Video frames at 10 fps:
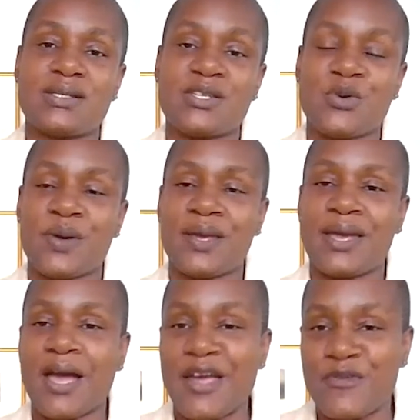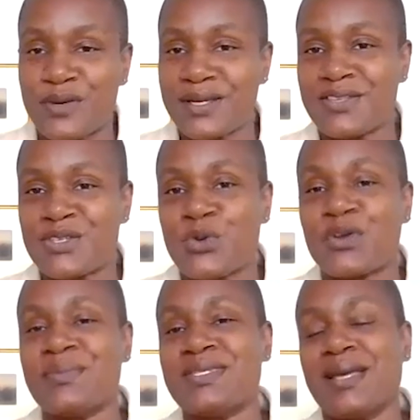considering every the
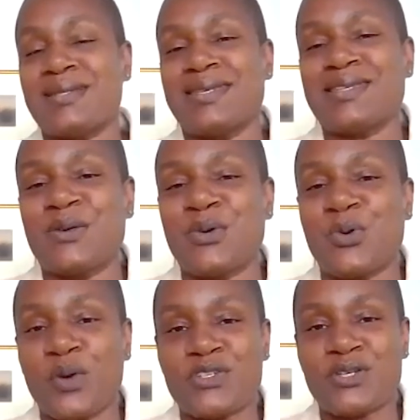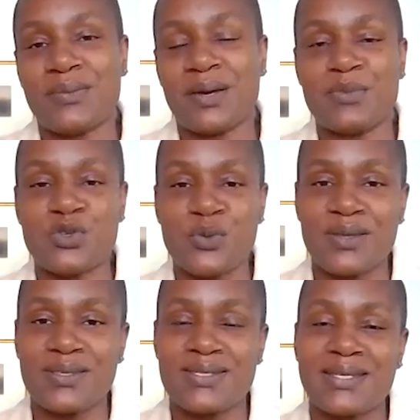circumstances under which I'm, I'm
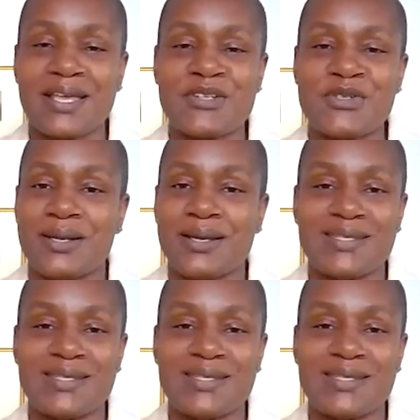doing this election.